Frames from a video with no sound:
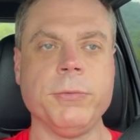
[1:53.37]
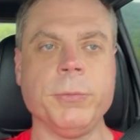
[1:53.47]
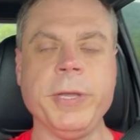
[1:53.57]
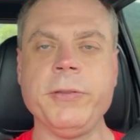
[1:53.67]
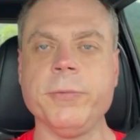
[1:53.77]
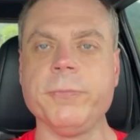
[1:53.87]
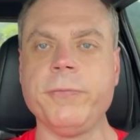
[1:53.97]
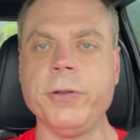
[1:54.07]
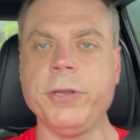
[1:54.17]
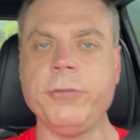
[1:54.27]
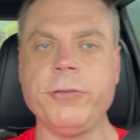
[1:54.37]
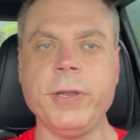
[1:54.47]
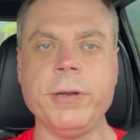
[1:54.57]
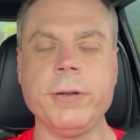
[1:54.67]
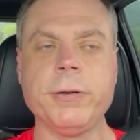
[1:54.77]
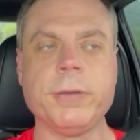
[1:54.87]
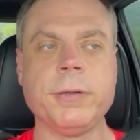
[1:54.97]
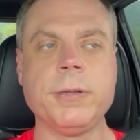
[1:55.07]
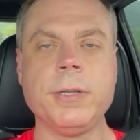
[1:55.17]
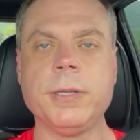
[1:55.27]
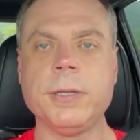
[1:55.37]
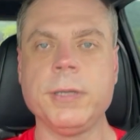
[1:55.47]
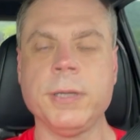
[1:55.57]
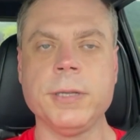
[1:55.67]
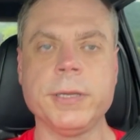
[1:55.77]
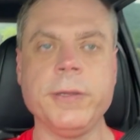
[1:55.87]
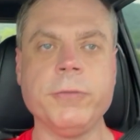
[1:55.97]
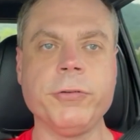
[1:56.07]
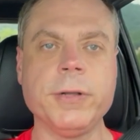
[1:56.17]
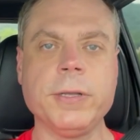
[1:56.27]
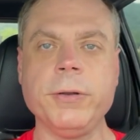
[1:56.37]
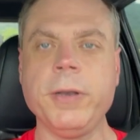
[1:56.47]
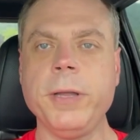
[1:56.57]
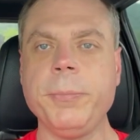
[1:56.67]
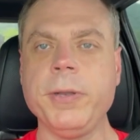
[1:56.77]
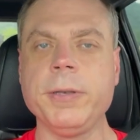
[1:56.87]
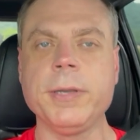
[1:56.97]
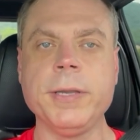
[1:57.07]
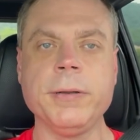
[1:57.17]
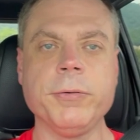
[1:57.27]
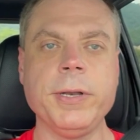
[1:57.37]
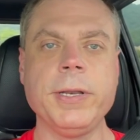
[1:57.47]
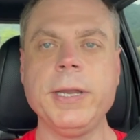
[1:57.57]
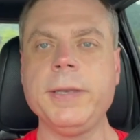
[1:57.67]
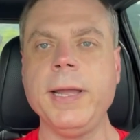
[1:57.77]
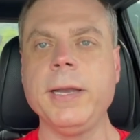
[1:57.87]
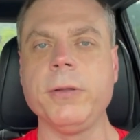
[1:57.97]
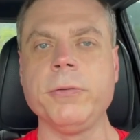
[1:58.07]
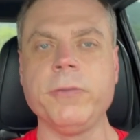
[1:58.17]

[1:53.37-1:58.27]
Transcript: will be some footage there, getting the truck loaded up and getting it ready to get dynos.